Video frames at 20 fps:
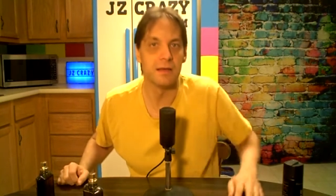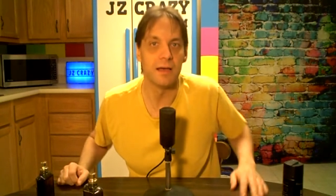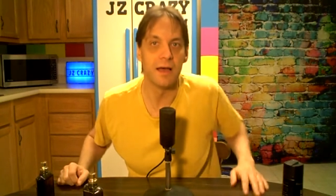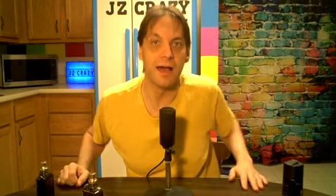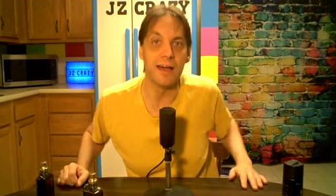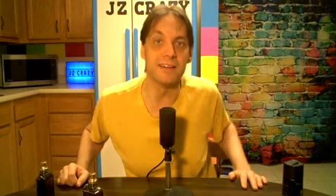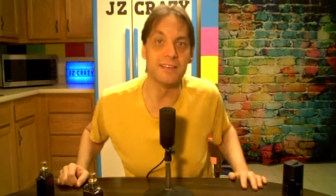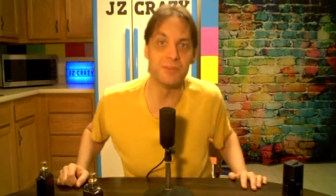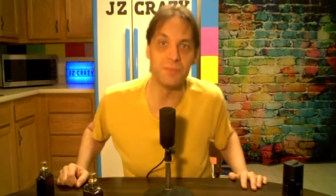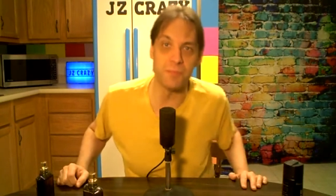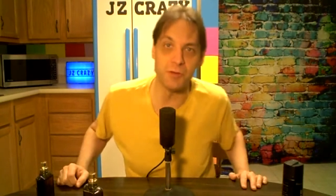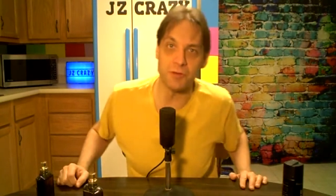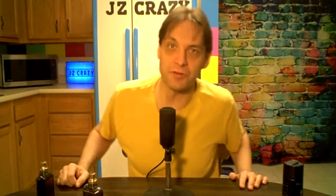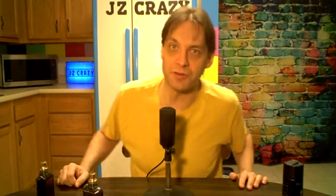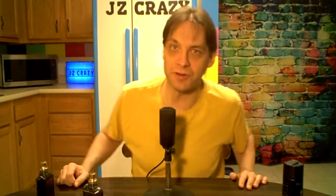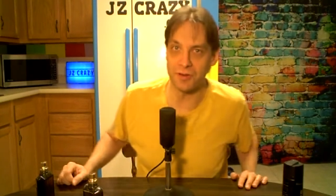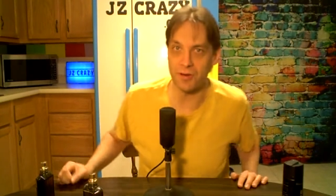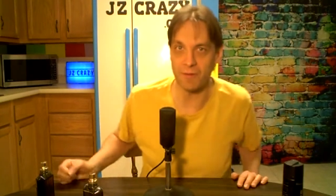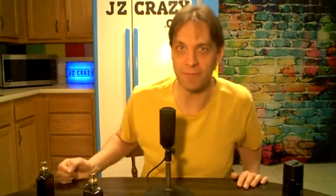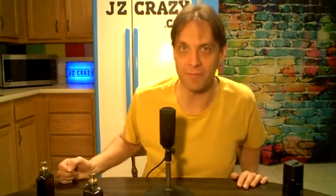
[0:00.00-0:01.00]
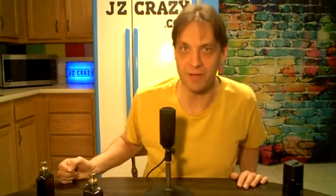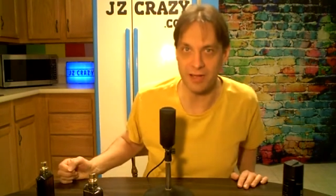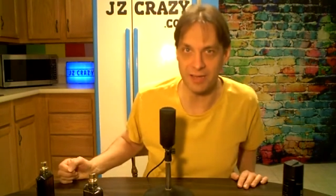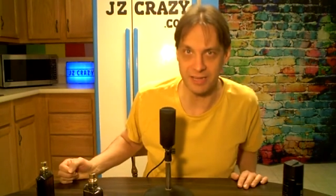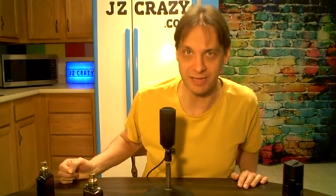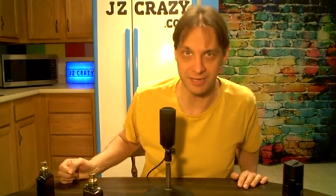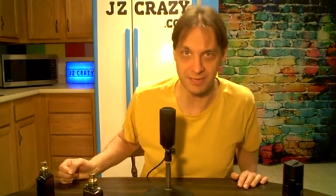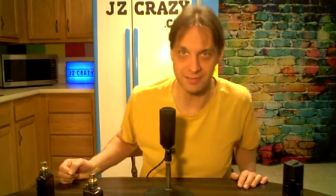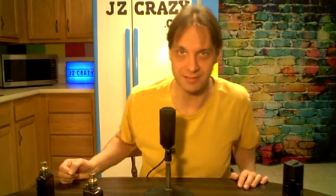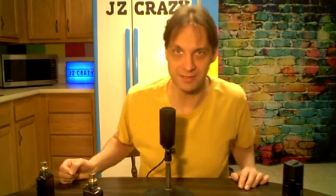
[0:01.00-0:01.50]
I just muted her
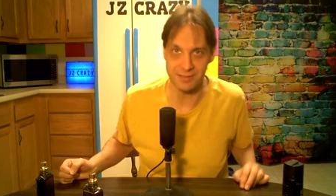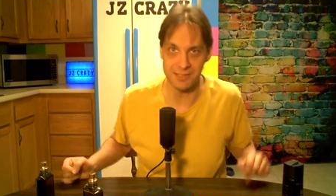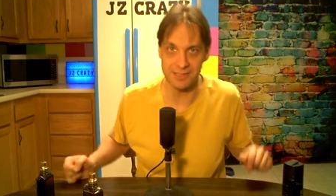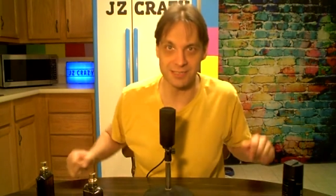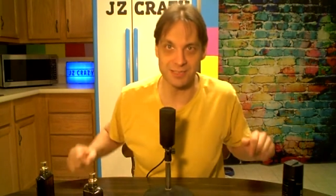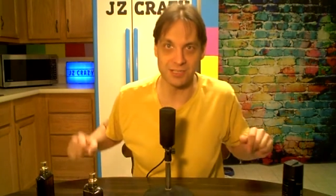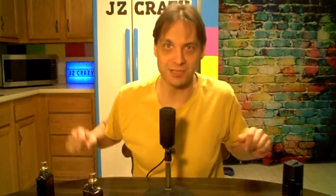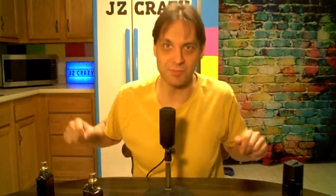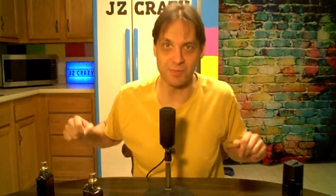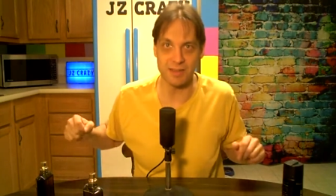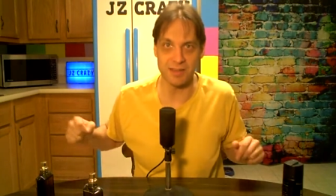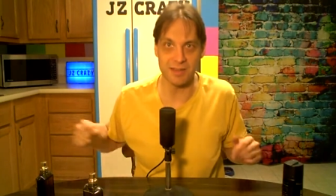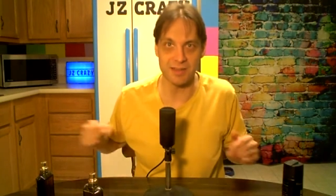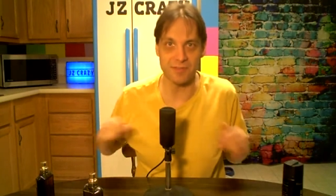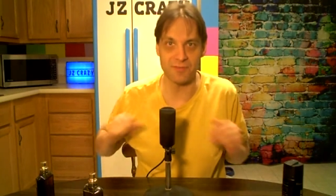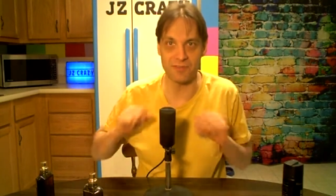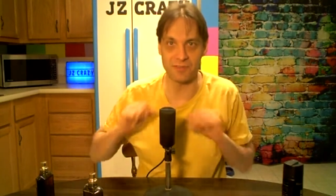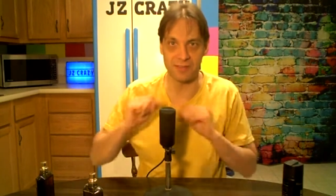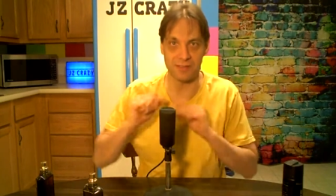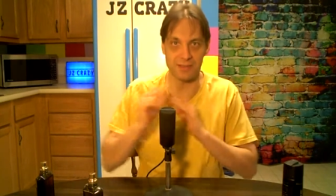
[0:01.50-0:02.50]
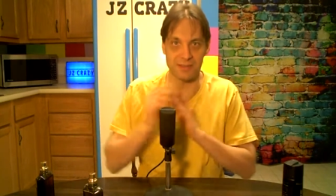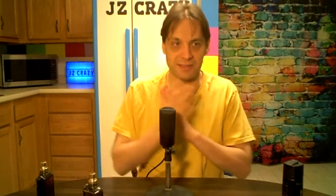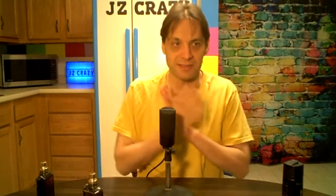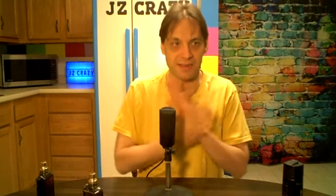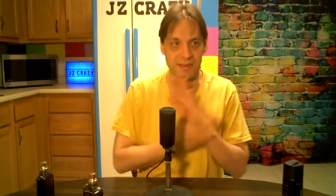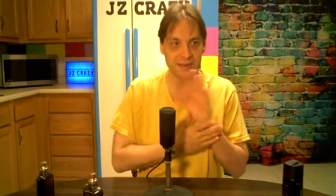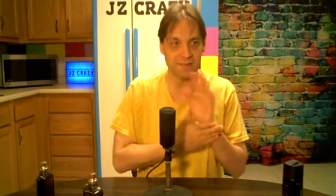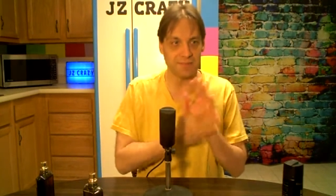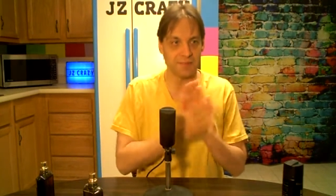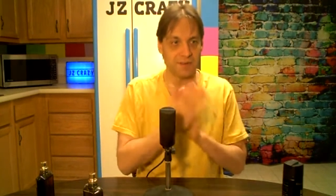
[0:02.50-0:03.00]
mic since she's being difficult
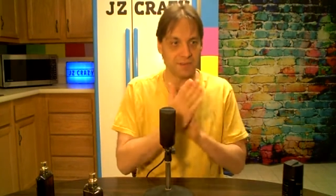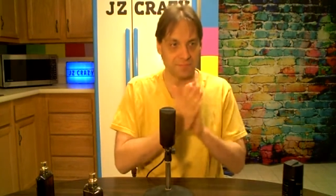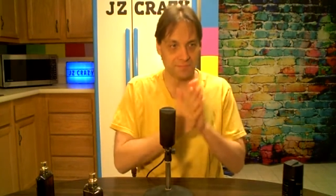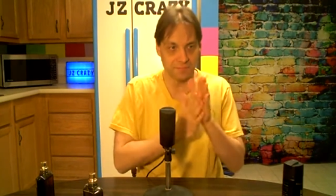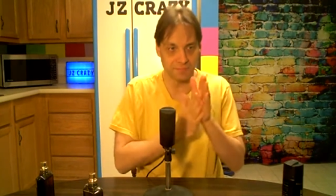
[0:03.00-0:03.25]
anyway.